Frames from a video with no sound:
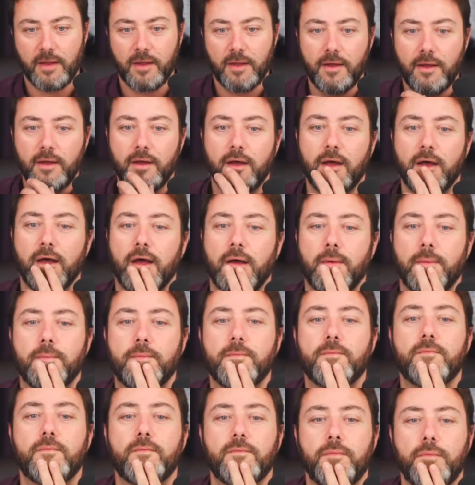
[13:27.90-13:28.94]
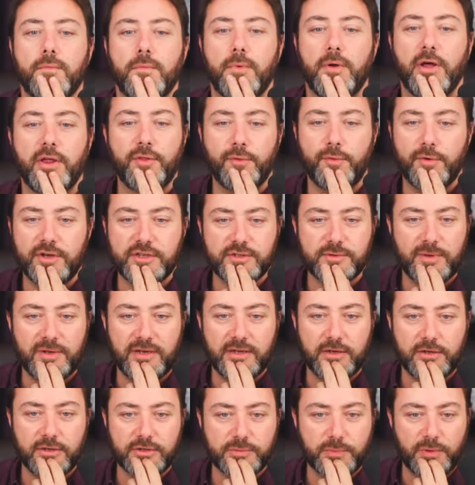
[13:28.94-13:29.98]
But otherwise, I mean, it
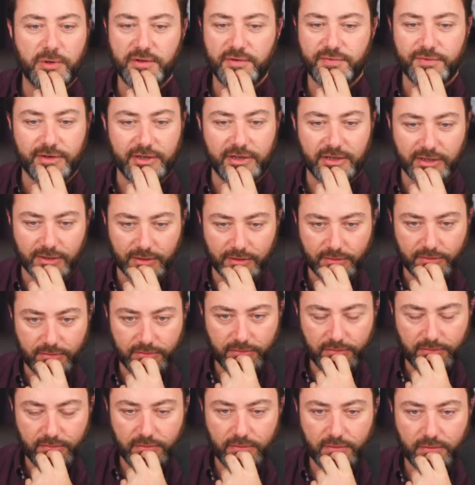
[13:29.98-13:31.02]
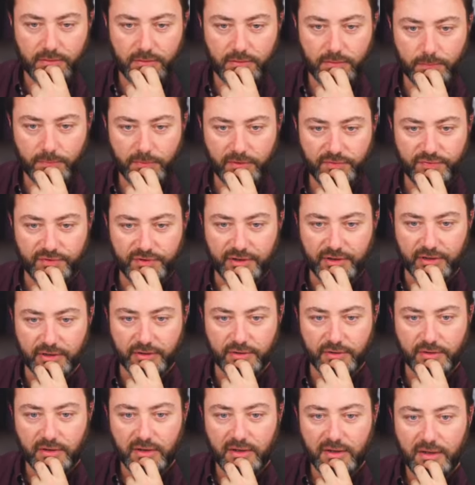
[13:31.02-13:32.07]
looks perfectly good. Perfectly good.
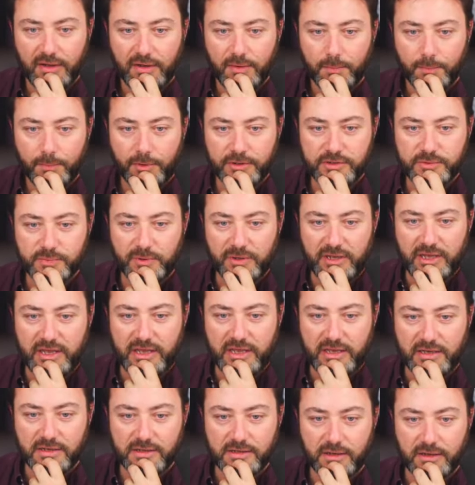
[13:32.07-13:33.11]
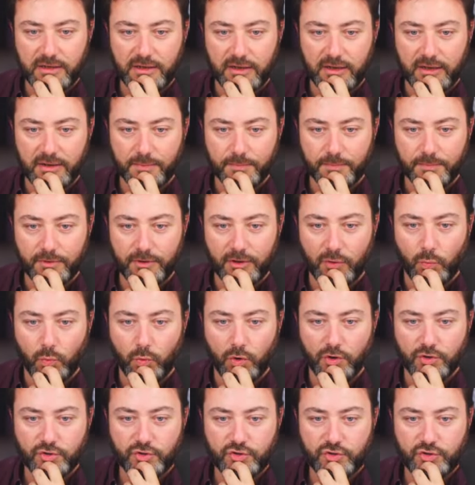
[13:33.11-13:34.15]
Possibly a
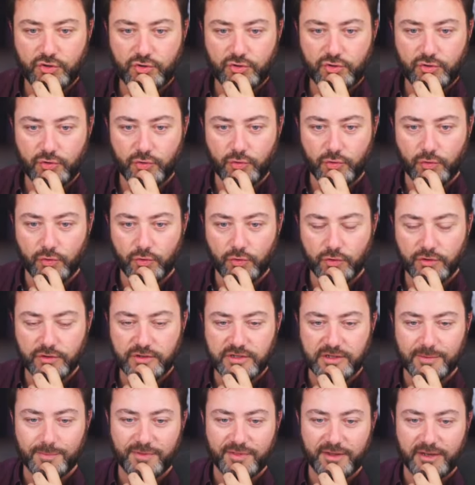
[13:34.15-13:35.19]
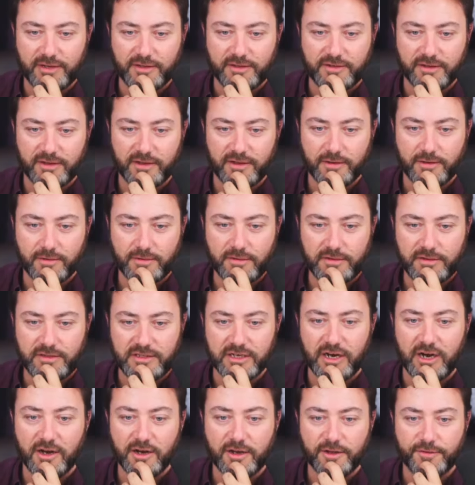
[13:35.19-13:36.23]
wash or something to
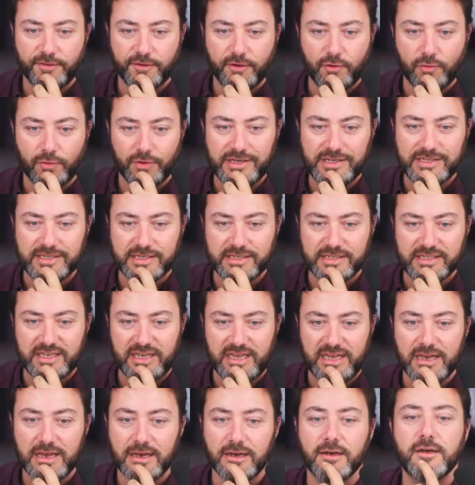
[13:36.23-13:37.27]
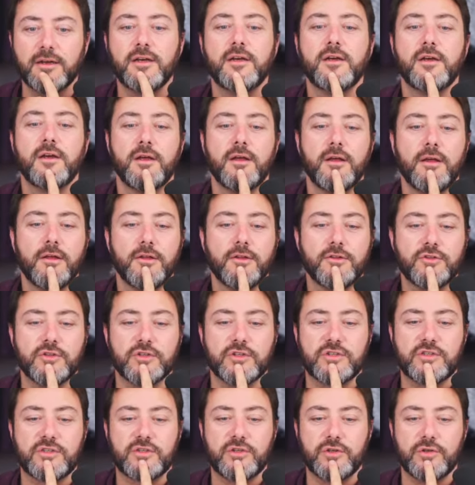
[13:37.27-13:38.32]
darken the creases here,
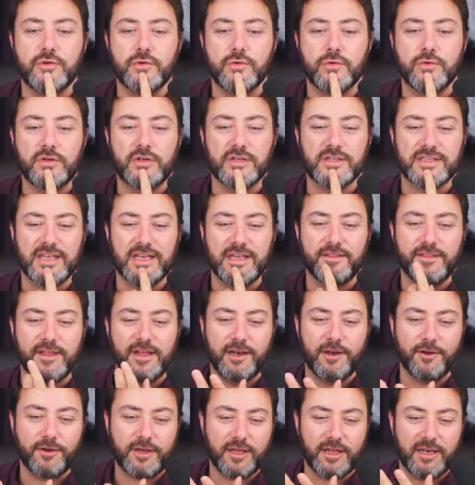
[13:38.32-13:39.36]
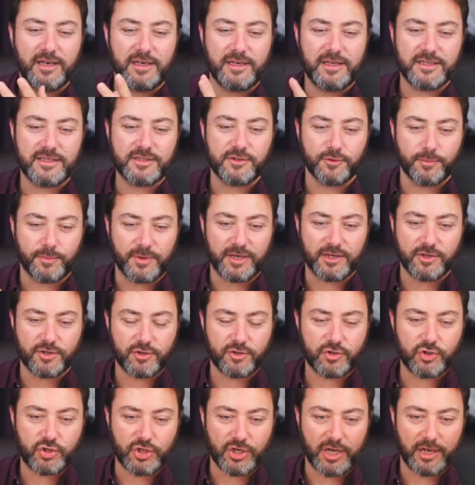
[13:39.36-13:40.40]
just to, because they look a little bit
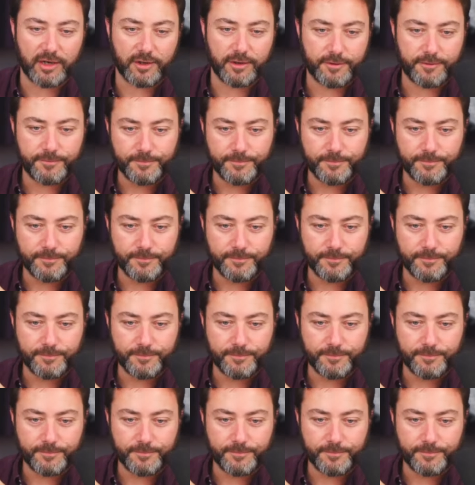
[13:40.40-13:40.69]
shallow,